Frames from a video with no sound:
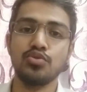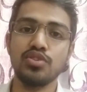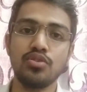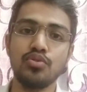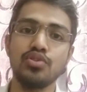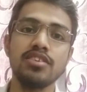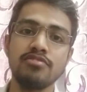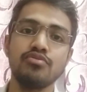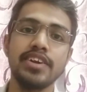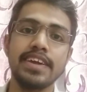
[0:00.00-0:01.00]

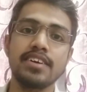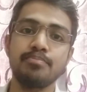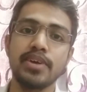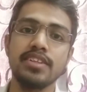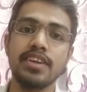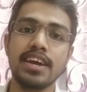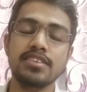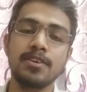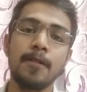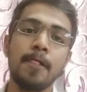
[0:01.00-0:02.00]
Owners will pay the
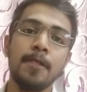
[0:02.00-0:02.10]
tax.